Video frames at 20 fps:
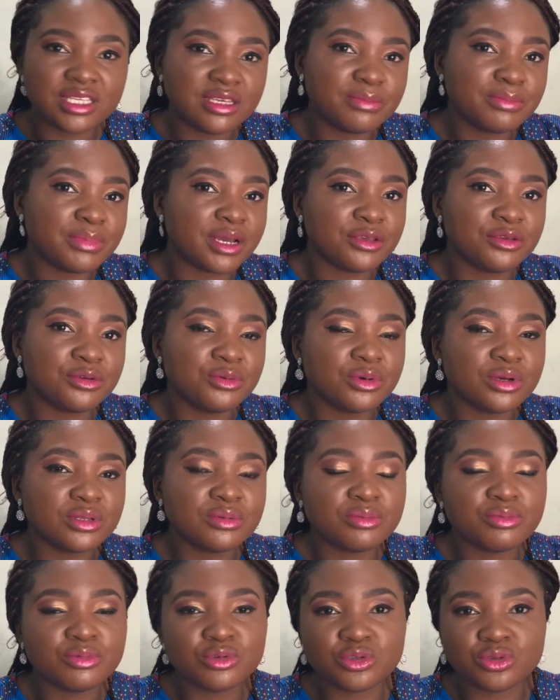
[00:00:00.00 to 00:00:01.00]
tip and you
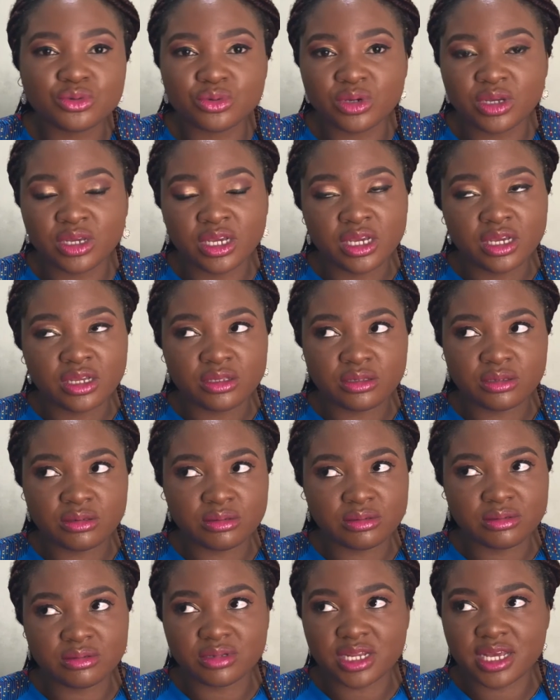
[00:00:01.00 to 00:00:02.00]
want people
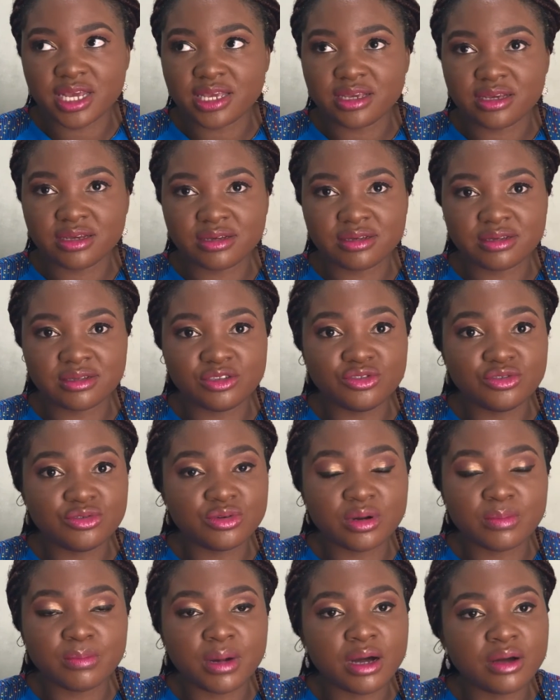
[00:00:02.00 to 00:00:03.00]
to like
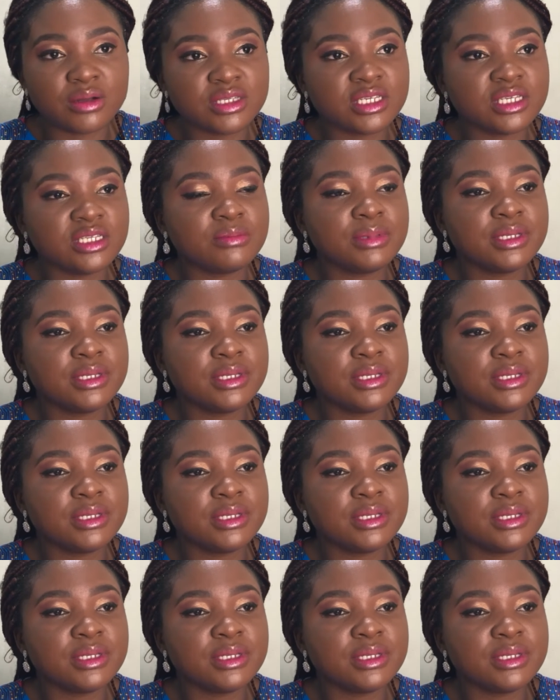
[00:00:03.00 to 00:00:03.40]
know about it,